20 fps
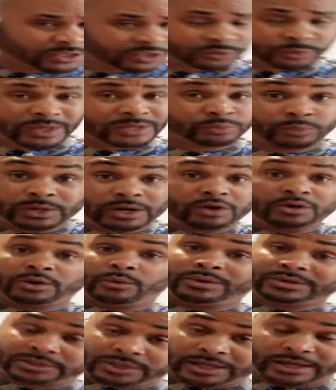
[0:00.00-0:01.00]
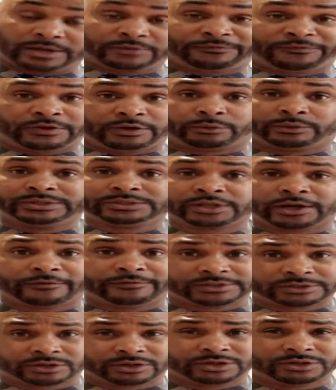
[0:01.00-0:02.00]
interest rates. We don't know what the Federal
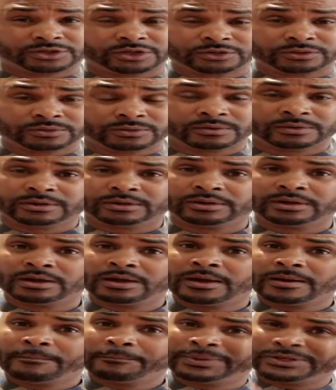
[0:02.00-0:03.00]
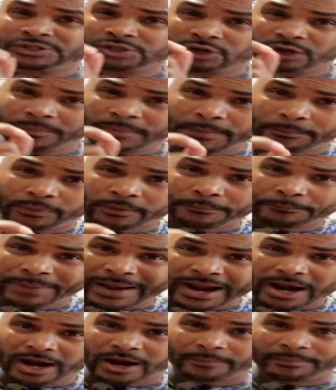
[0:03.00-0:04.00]
Reserve is going to do, but you're going to be
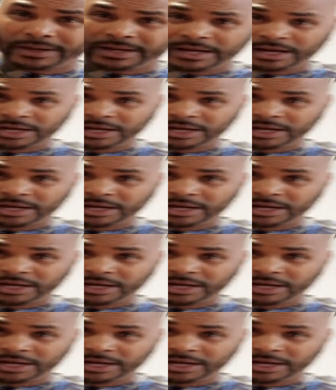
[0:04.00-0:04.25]
prepared